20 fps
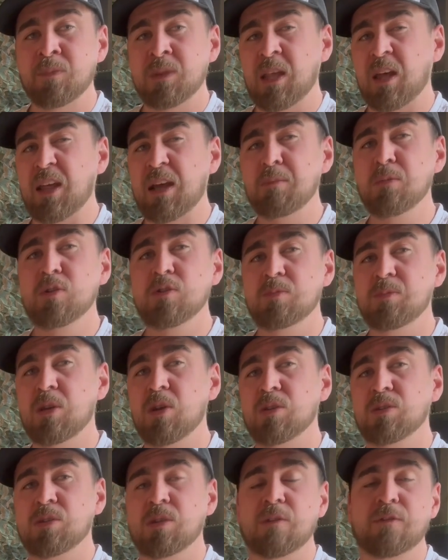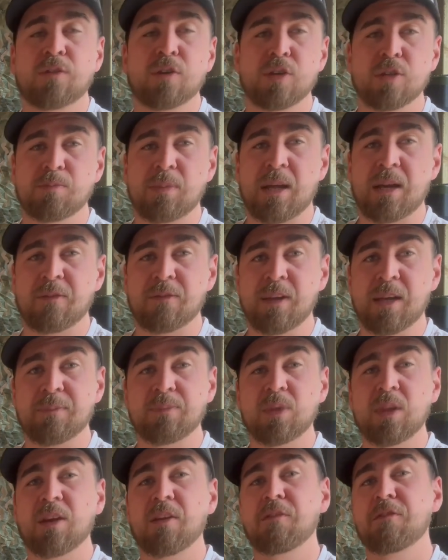Now that moves me on to the first benefit,
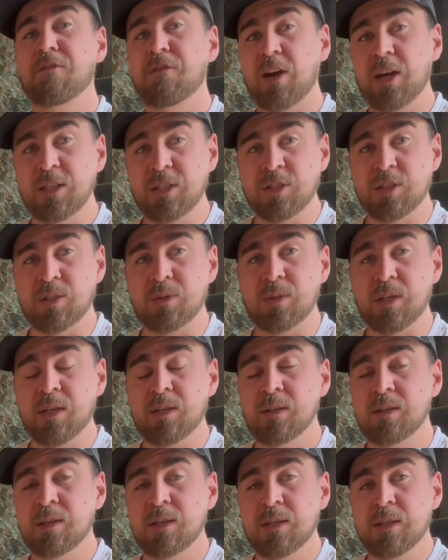fine tuning.